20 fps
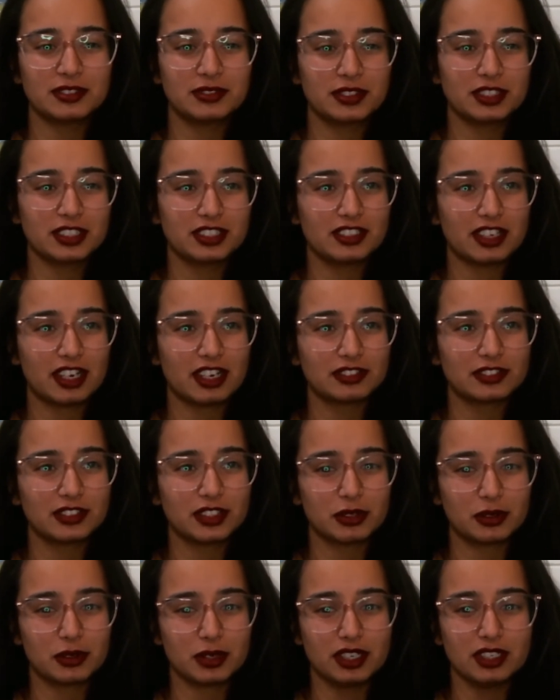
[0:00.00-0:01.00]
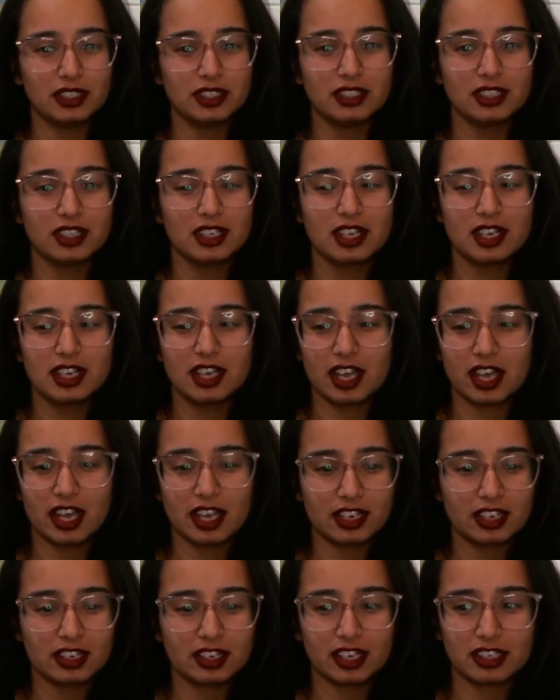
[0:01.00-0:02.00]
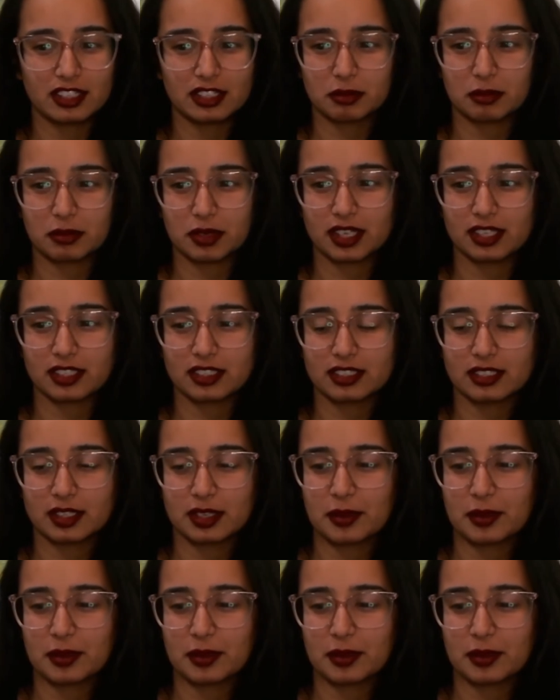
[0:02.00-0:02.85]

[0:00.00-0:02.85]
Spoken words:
with GraphQL in an enterprise.